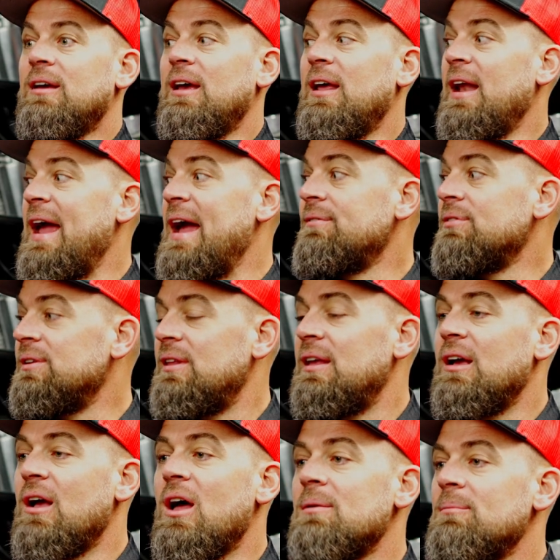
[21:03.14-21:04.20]
and
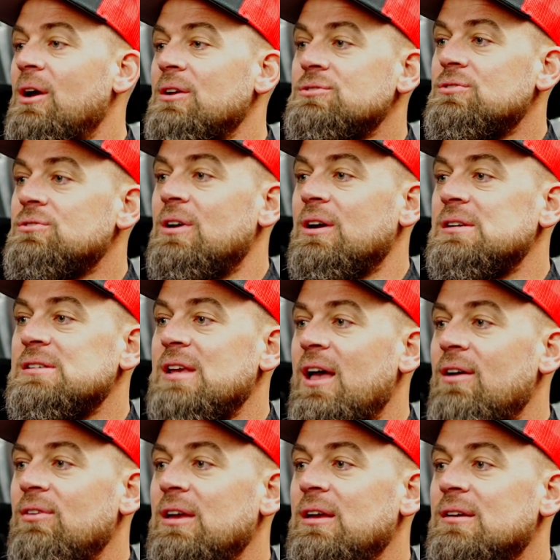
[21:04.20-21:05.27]
everything on a monster truck is
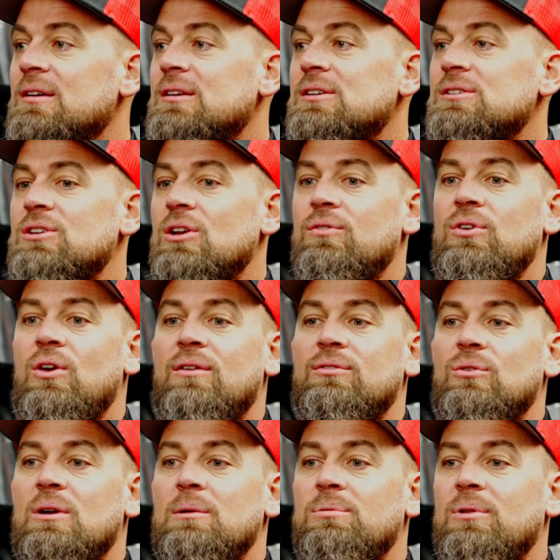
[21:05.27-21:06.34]
heavy. So if you have
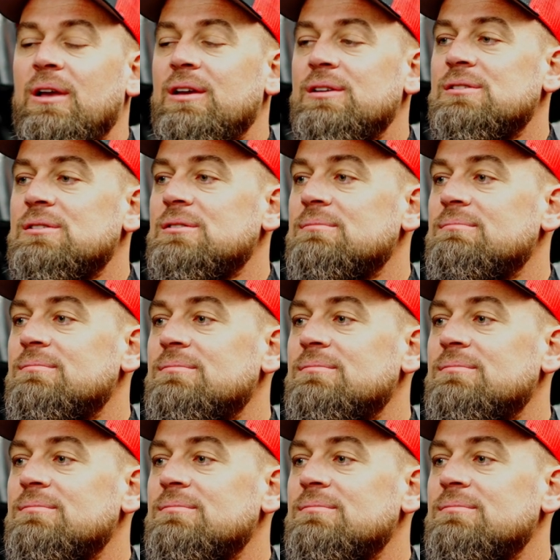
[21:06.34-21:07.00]
to replace